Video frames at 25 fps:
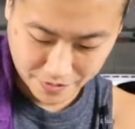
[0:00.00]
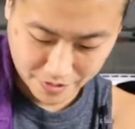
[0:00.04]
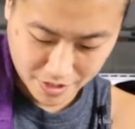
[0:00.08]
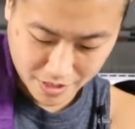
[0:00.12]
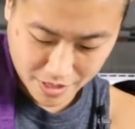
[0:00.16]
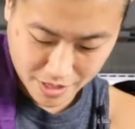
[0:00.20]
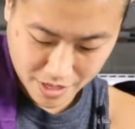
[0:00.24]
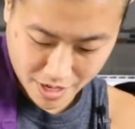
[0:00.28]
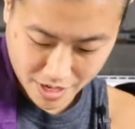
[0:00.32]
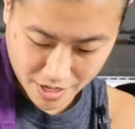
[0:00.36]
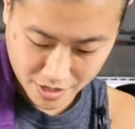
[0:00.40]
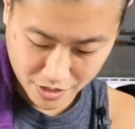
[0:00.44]

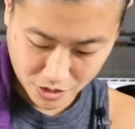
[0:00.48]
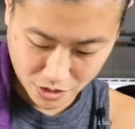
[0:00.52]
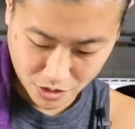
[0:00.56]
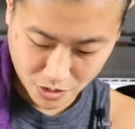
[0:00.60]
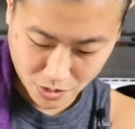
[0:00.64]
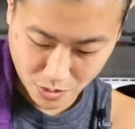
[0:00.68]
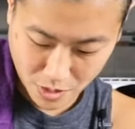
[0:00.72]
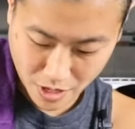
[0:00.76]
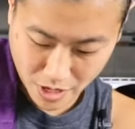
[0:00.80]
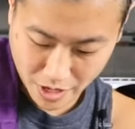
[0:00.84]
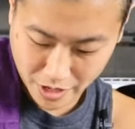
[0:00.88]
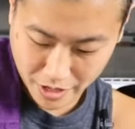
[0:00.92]
not
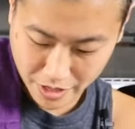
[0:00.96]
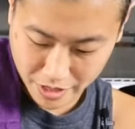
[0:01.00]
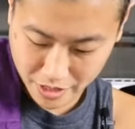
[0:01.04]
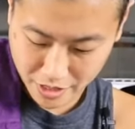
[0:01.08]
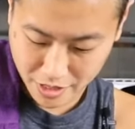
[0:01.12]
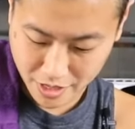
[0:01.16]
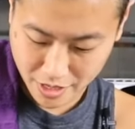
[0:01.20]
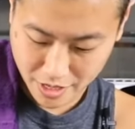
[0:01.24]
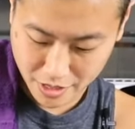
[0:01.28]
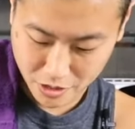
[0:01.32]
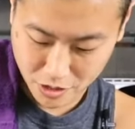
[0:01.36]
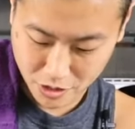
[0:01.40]
too hard
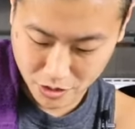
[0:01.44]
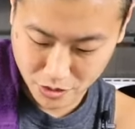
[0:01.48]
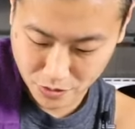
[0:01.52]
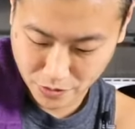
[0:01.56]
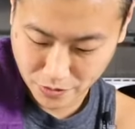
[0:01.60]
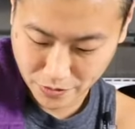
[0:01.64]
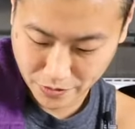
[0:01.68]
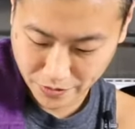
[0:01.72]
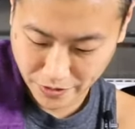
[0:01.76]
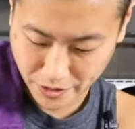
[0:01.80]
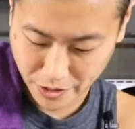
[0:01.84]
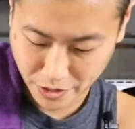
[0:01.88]
and not too
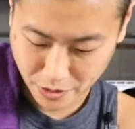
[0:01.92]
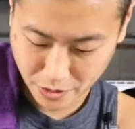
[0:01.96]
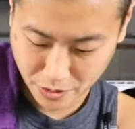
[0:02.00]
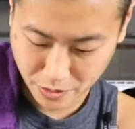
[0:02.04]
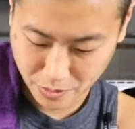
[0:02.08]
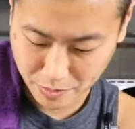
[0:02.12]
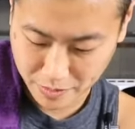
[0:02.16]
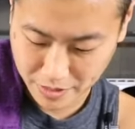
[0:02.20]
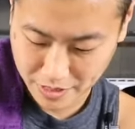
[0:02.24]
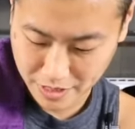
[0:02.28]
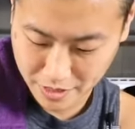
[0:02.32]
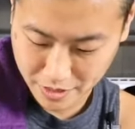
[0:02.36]

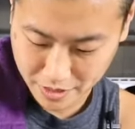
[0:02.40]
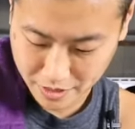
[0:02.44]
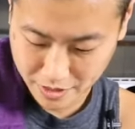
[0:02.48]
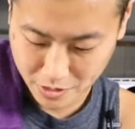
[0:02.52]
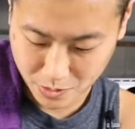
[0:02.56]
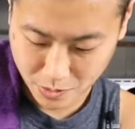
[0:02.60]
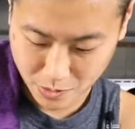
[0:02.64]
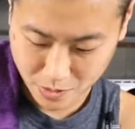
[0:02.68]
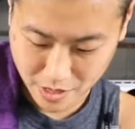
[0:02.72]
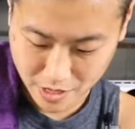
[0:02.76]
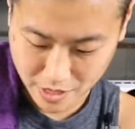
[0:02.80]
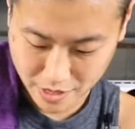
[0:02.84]
firm
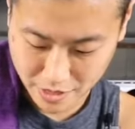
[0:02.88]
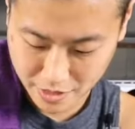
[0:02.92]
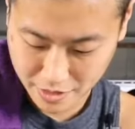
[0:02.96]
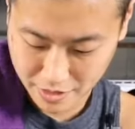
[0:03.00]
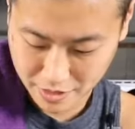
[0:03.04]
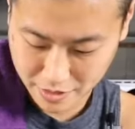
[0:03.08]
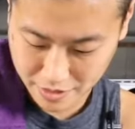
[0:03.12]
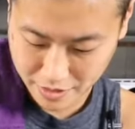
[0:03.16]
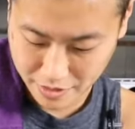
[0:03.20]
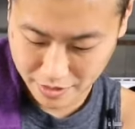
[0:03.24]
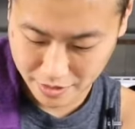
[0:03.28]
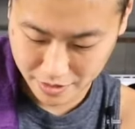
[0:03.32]
as
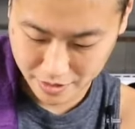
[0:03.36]
well.